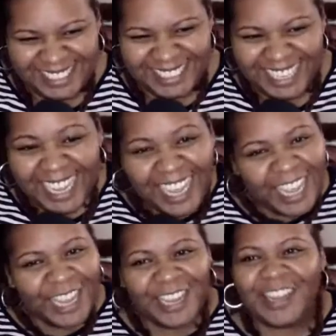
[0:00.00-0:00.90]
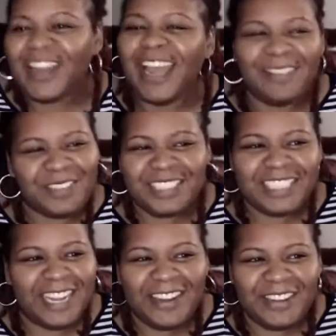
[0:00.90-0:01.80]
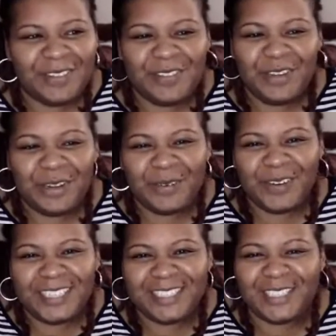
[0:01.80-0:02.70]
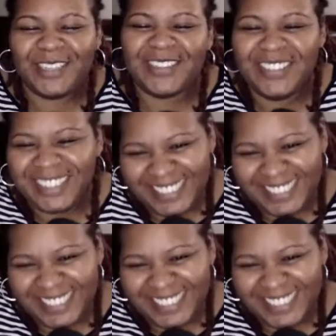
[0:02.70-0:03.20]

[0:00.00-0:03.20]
you don't have to share it if you don't want to.